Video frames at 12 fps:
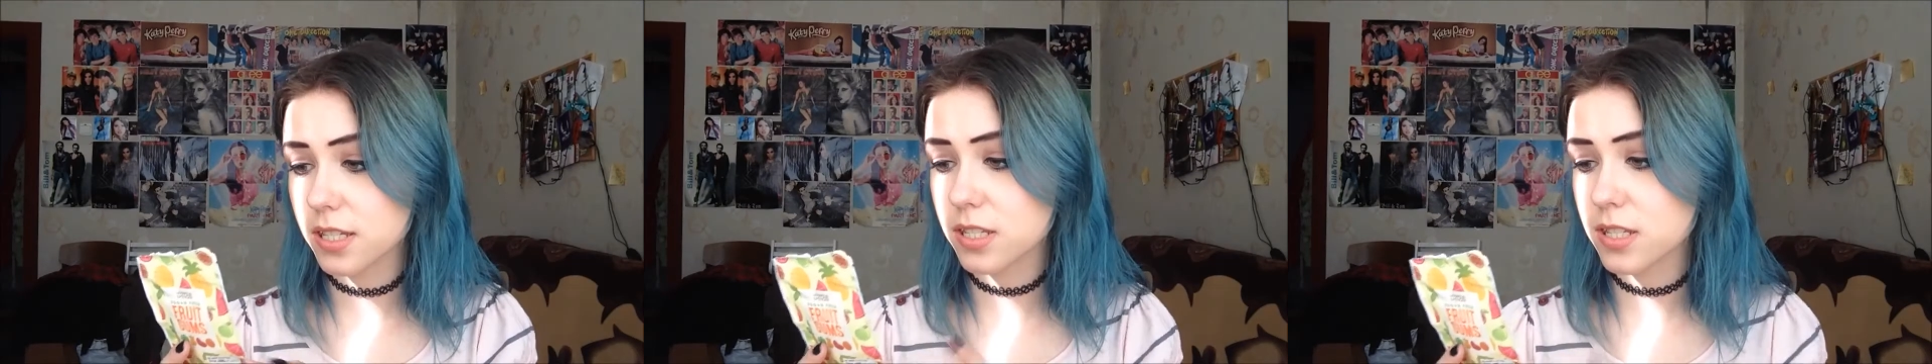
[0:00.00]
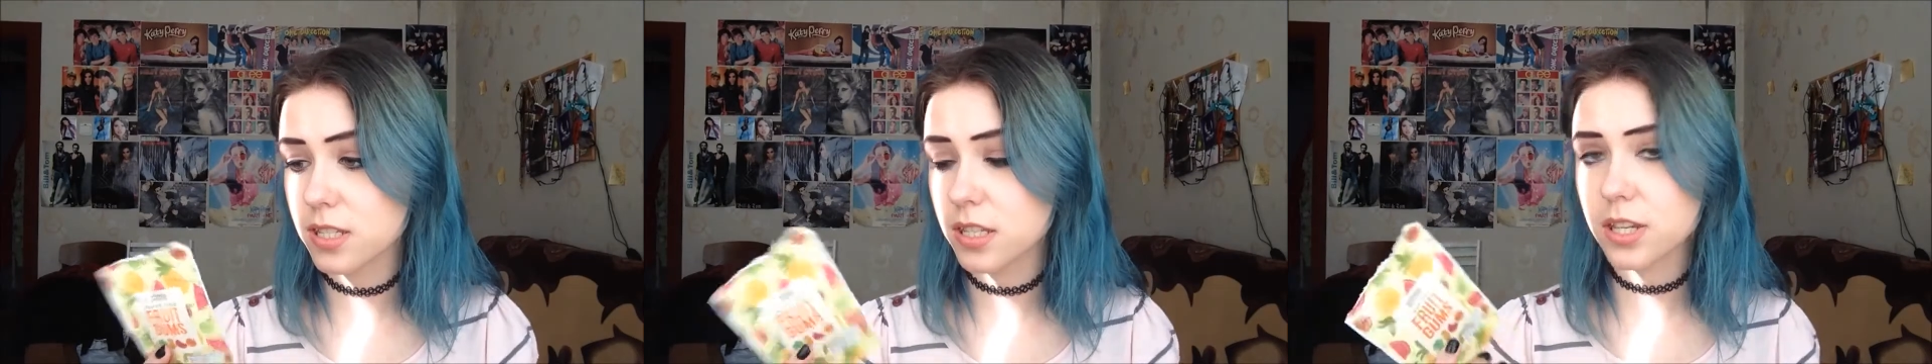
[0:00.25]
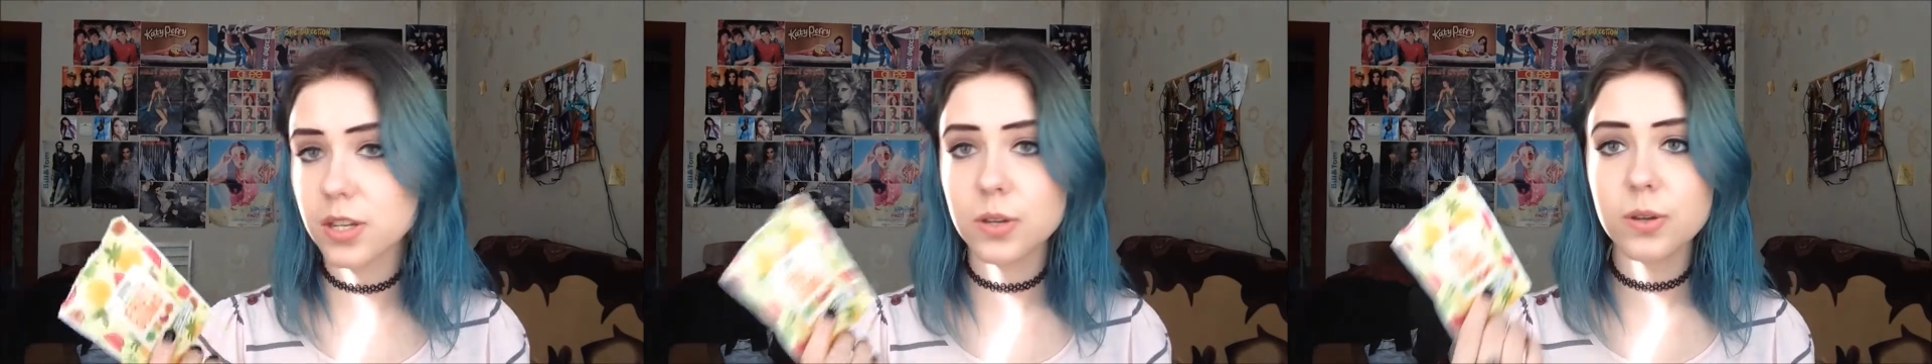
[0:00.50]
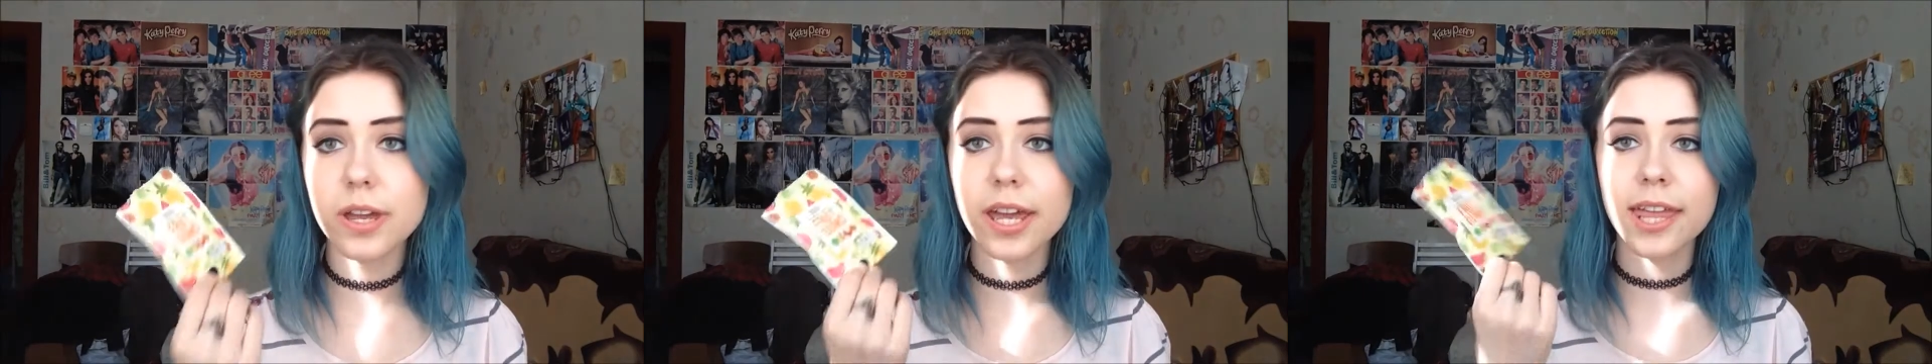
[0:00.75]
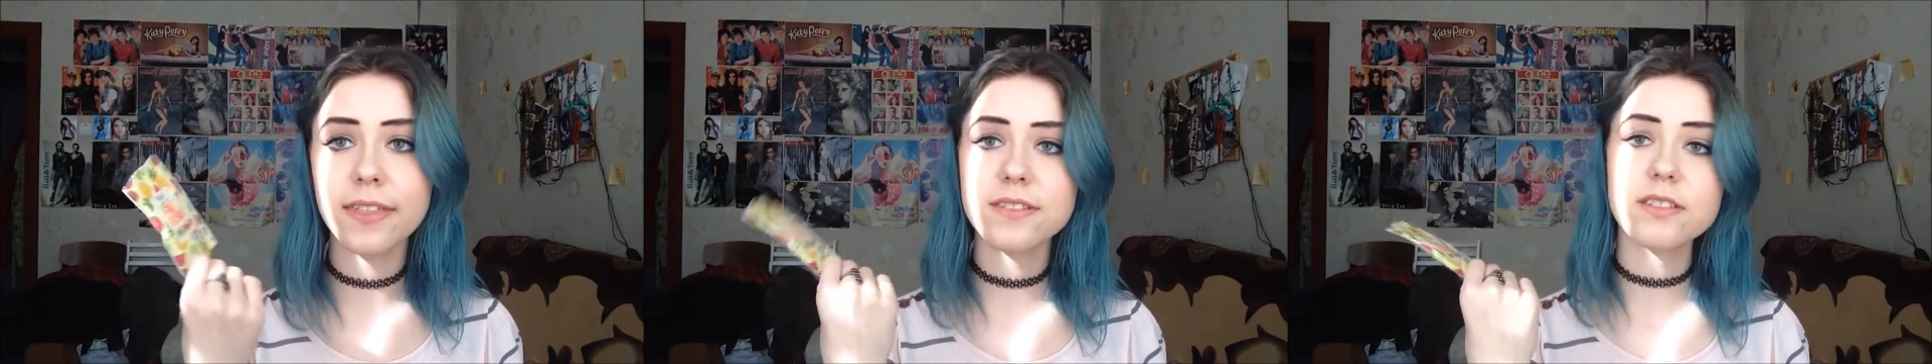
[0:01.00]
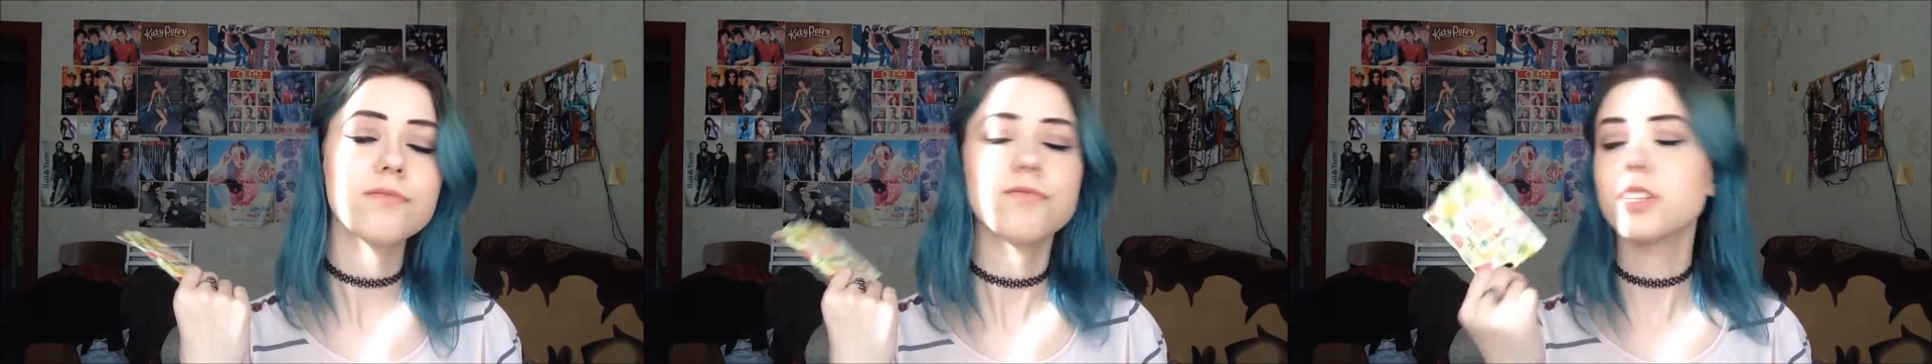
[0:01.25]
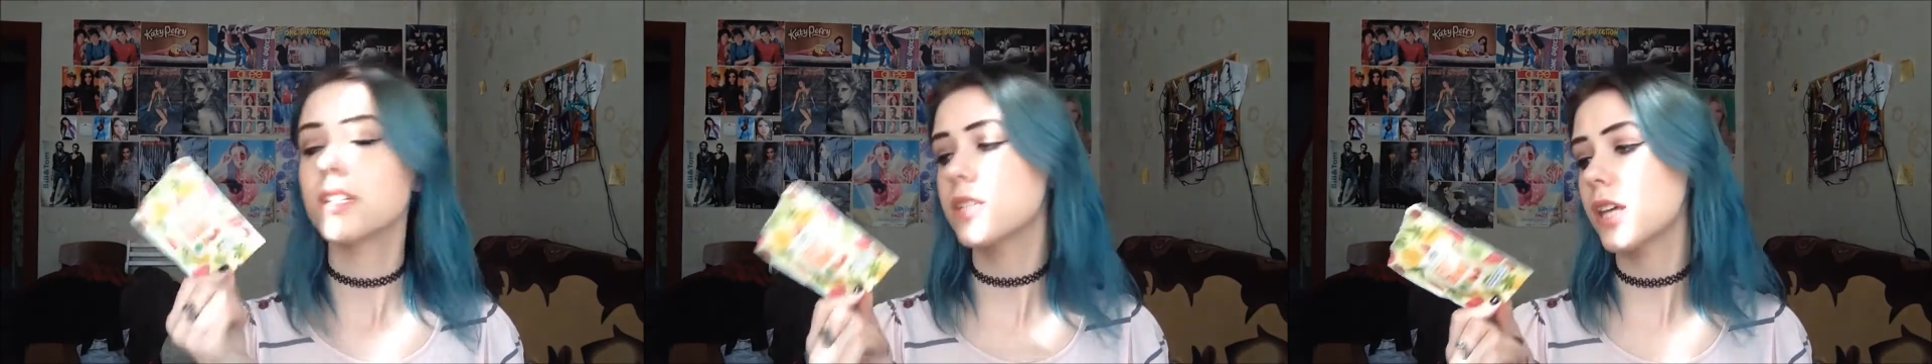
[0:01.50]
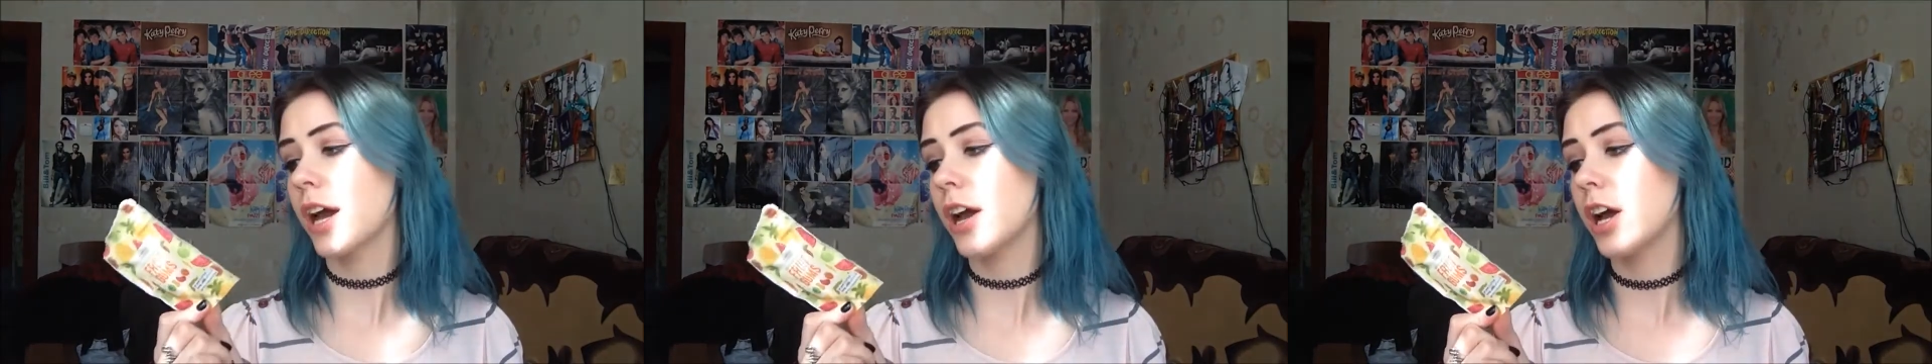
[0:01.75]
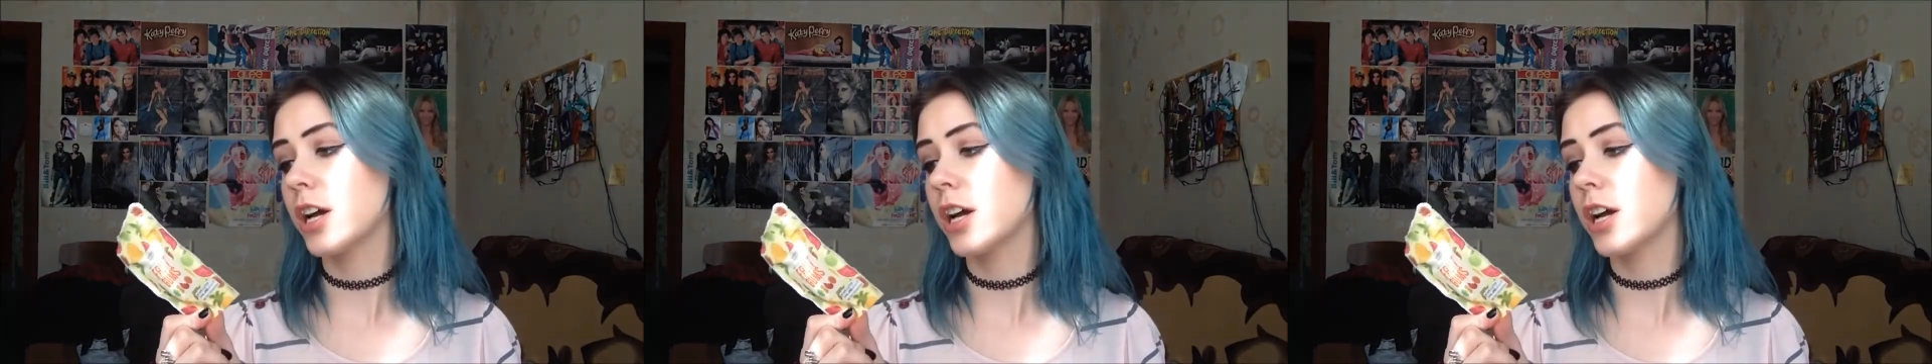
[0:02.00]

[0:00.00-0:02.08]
So, and these are